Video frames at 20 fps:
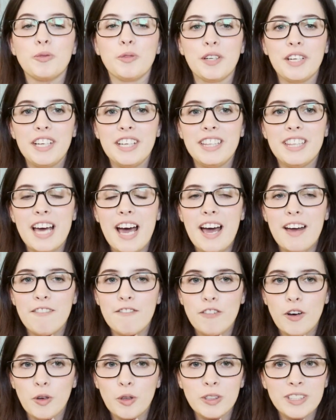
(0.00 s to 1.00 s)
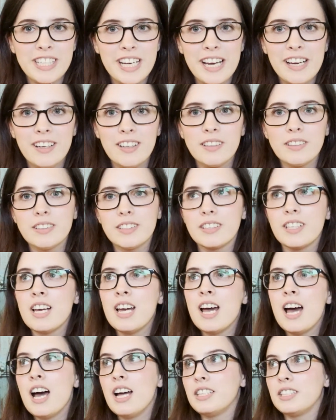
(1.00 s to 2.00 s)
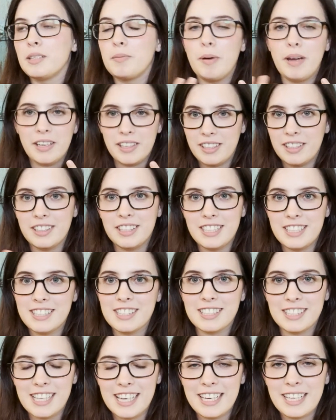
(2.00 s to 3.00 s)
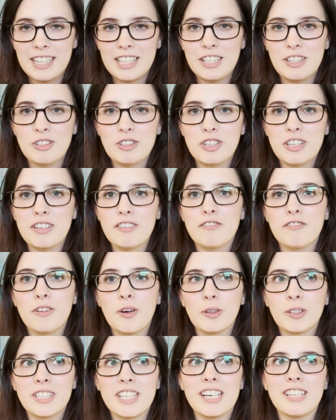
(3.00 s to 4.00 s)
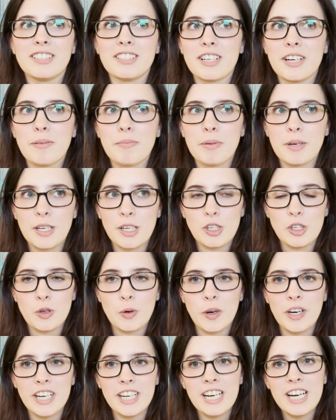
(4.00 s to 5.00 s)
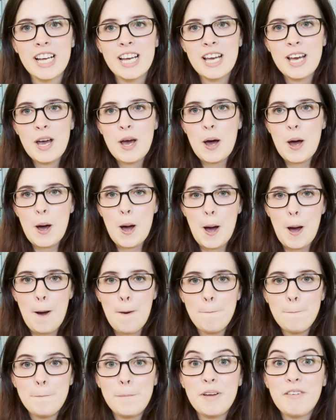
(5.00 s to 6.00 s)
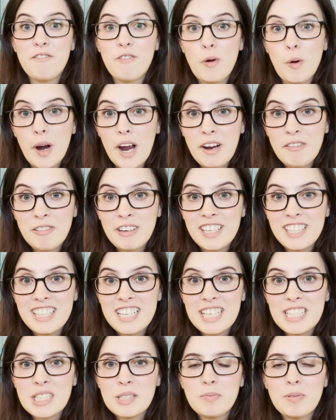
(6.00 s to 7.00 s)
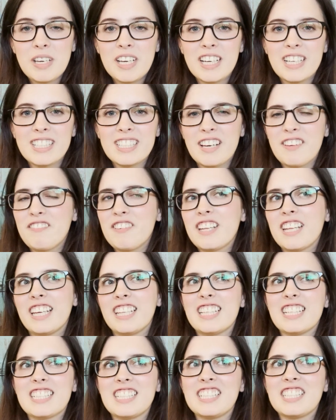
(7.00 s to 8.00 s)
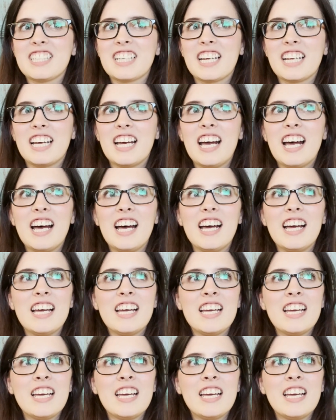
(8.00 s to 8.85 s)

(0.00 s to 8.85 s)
read that folk tale, depending on its length. Usually folk tales are pretty short. Um, before I read this because I feel like this is gonna